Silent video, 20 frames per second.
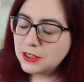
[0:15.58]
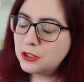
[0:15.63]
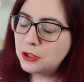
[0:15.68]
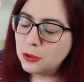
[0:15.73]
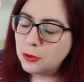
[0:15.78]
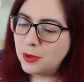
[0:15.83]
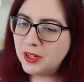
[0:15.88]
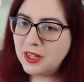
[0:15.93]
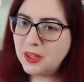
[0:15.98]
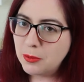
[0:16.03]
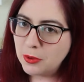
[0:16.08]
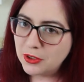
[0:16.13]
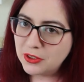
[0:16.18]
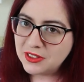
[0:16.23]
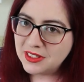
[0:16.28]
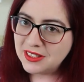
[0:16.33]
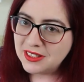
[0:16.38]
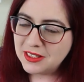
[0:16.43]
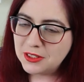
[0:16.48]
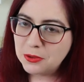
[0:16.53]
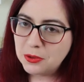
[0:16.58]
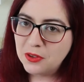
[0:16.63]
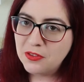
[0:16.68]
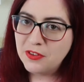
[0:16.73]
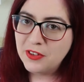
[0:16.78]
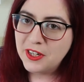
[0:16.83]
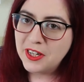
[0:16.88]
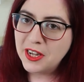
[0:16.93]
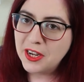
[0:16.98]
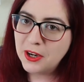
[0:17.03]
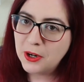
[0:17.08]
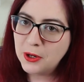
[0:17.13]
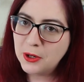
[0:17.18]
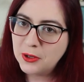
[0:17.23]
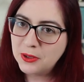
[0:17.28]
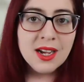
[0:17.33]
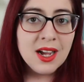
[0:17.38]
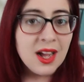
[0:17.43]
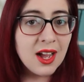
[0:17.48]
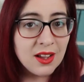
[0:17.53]
in this one video.
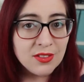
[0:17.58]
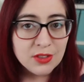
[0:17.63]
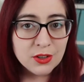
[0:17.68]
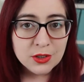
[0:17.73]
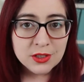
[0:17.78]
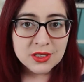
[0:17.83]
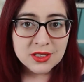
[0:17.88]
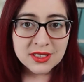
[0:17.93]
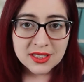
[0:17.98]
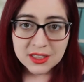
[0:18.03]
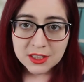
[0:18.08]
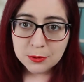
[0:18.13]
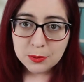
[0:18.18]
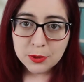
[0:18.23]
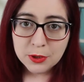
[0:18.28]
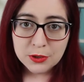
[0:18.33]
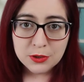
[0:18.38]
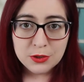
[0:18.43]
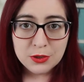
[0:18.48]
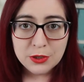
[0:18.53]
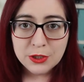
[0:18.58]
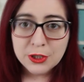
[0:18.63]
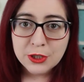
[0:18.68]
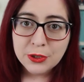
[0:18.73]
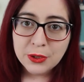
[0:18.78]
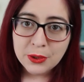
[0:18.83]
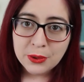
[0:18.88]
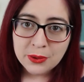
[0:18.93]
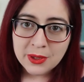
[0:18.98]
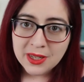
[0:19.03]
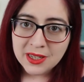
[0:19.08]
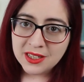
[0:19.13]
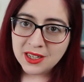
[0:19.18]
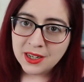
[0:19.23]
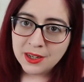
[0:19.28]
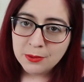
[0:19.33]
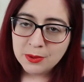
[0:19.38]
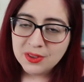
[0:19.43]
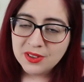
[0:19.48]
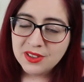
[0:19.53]
I've got 6 books to show you that
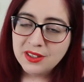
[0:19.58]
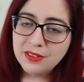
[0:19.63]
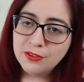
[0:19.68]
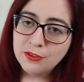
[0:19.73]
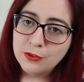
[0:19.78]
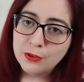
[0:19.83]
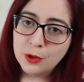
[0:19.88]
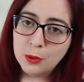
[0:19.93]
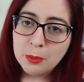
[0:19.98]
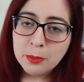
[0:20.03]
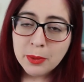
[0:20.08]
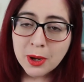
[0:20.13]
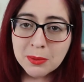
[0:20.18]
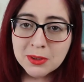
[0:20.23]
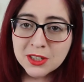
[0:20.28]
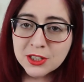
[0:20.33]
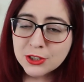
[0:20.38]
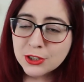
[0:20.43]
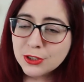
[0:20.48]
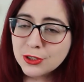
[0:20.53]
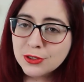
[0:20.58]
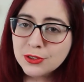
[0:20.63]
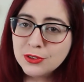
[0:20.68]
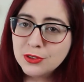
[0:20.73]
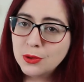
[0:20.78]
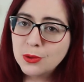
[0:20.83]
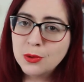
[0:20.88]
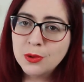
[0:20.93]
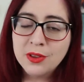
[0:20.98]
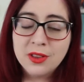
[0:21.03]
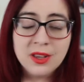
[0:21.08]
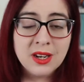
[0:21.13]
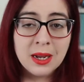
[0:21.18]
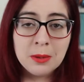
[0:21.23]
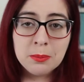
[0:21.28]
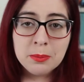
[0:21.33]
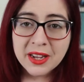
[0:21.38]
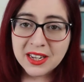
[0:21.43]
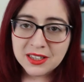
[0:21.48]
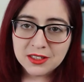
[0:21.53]
I received from publishers or that I
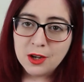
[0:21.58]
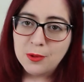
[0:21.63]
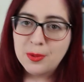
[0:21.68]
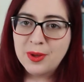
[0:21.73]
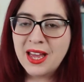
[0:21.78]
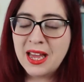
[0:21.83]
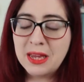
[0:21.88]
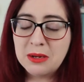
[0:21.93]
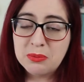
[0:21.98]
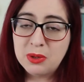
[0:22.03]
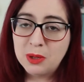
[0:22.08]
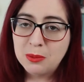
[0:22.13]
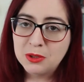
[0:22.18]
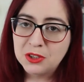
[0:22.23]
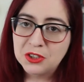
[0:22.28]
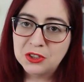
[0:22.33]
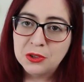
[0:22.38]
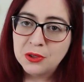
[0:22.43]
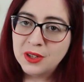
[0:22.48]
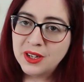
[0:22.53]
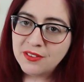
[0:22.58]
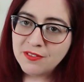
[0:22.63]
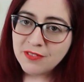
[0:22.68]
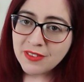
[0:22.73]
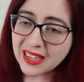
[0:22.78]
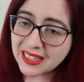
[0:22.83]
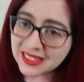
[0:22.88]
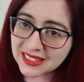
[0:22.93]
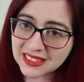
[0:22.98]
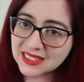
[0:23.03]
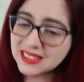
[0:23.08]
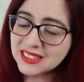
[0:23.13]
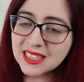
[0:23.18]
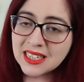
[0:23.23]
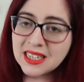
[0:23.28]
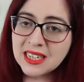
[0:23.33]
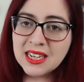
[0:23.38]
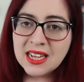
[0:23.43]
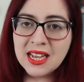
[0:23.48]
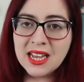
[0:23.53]
picked up at publisher events,
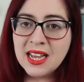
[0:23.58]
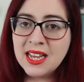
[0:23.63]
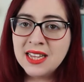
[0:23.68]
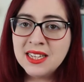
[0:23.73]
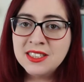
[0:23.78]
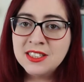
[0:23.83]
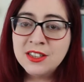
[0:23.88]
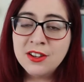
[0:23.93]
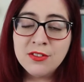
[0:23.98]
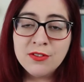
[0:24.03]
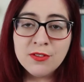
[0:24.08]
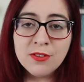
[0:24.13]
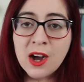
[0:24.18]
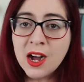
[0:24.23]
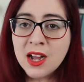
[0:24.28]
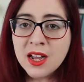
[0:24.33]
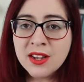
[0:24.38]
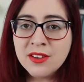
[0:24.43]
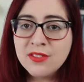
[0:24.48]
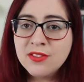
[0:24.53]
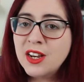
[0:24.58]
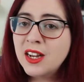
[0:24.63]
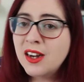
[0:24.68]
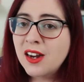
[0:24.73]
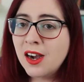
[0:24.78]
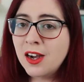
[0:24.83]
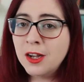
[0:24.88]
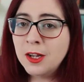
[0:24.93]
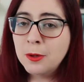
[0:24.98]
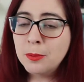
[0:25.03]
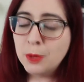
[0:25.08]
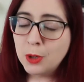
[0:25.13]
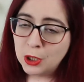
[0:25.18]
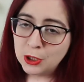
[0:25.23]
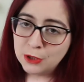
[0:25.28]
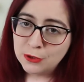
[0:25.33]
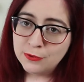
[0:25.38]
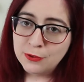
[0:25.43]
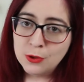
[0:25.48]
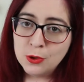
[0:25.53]
and 5 that I
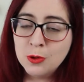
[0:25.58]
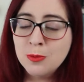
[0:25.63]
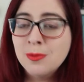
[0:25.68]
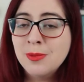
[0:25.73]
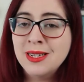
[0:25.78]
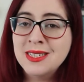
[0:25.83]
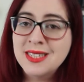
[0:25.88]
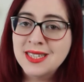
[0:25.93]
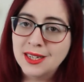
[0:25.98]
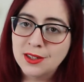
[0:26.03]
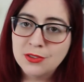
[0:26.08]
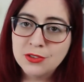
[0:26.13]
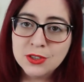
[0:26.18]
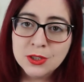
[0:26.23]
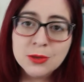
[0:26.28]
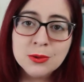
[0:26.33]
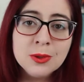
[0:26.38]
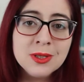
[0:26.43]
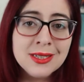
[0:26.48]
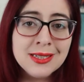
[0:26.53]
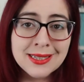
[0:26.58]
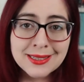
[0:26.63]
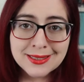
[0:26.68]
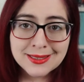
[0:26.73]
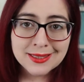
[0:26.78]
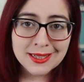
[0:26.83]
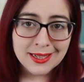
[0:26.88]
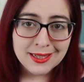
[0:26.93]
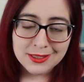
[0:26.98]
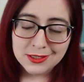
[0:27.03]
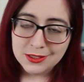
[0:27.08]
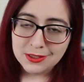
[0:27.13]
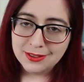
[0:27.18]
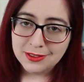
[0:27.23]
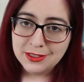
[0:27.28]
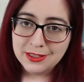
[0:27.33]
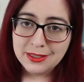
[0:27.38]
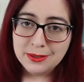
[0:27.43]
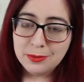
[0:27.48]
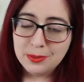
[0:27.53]
bought for myself. So let's get
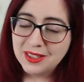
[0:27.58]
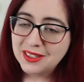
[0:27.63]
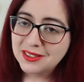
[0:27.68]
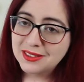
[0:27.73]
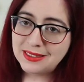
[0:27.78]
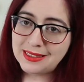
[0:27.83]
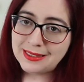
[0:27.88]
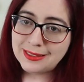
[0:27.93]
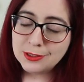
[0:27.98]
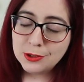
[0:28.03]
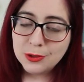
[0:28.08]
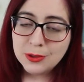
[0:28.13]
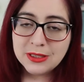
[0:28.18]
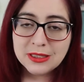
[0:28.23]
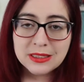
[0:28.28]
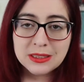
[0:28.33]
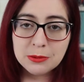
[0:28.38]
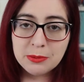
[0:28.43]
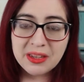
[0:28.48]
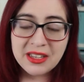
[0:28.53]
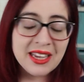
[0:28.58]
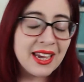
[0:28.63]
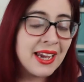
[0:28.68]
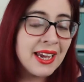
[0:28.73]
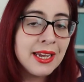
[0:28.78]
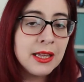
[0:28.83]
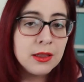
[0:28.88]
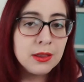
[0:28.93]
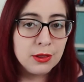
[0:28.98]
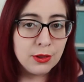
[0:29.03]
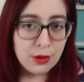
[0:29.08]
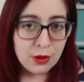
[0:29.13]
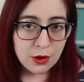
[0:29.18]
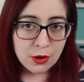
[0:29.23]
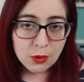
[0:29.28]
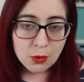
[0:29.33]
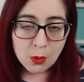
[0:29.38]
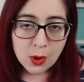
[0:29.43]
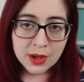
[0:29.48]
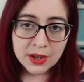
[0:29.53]
started because it's going to be a
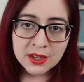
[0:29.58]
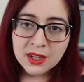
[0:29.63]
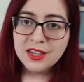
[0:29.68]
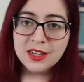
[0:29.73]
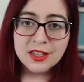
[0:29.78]
long one.